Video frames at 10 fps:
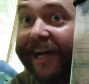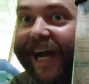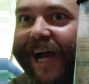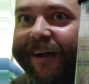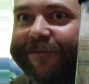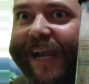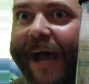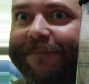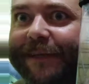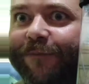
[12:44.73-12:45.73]
I've
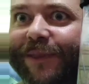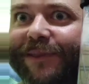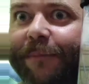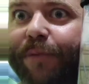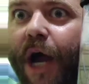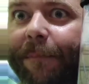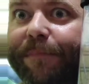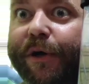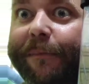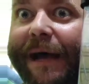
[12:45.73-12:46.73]
capped it with the
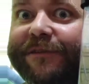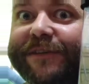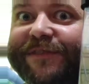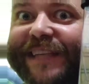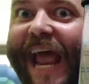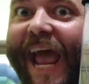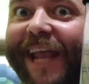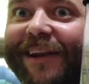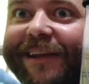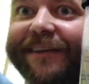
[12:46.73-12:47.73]
proper amount of
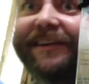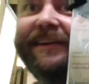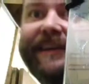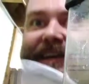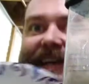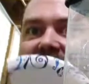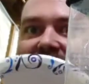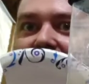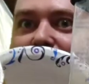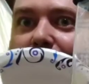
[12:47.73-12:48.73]
sand, now I've
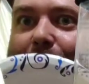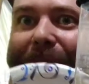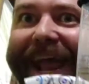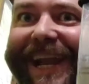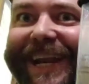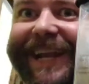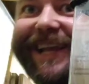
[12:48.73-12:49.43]
got a paper plate.